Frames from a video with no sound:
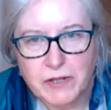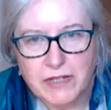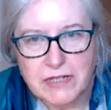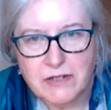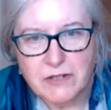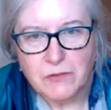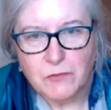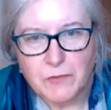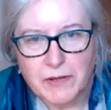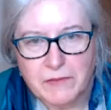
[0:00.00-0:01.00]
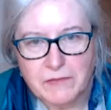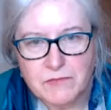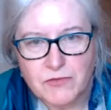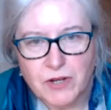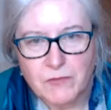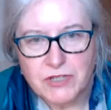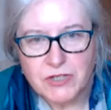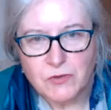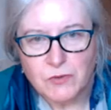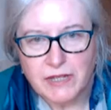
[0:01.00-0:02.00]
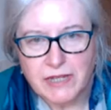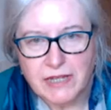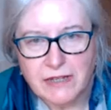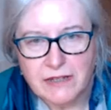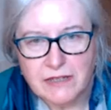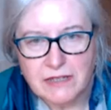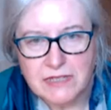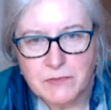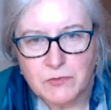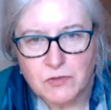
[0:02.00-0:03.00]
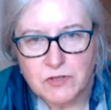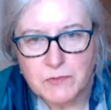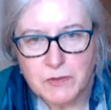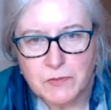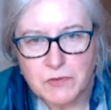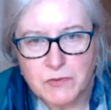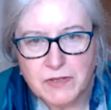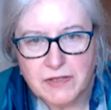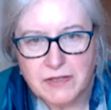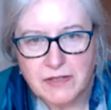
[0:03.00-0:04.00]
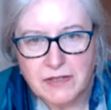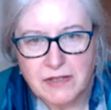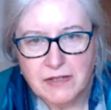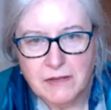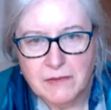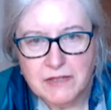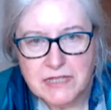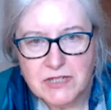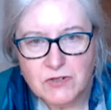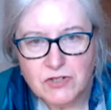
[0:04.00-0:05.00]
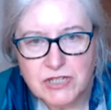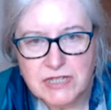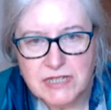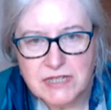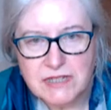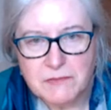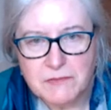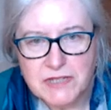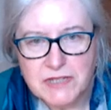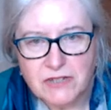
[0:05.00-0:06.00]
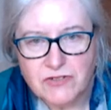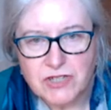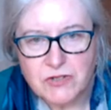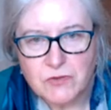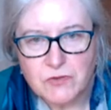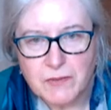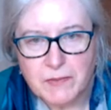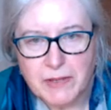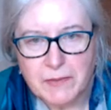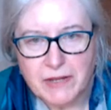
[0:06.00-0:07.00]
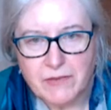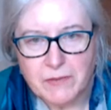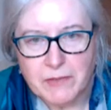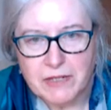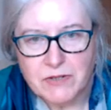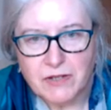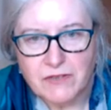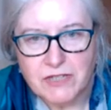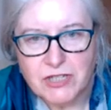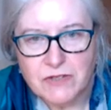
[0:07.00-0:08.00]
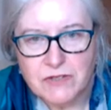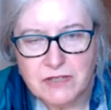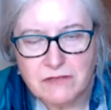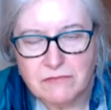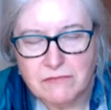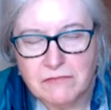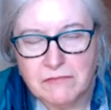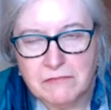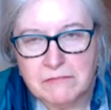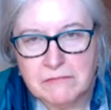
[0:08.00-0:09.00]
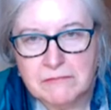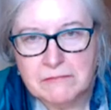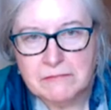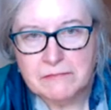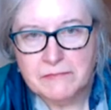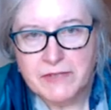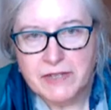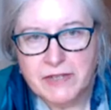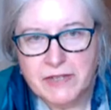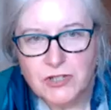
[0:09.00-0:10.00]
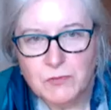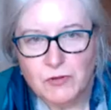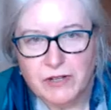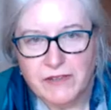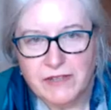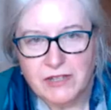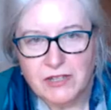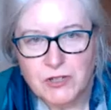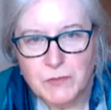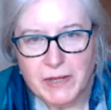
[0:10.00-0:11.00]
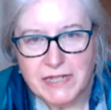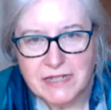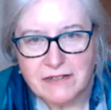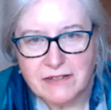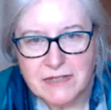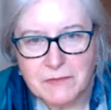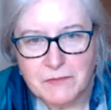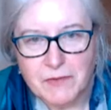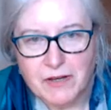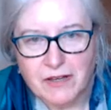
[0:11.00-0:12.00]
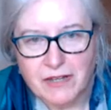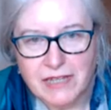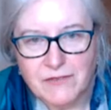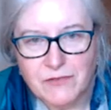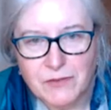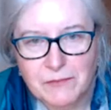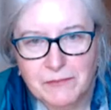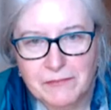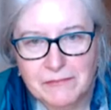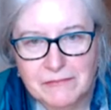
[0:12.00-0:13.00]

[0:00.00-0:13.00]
but I don't know about primary school, what they can support pupils with. This is not just the secondary schools where people are having mental health issues. So yeah, could do more, I think, could do better. That's the mark I give them.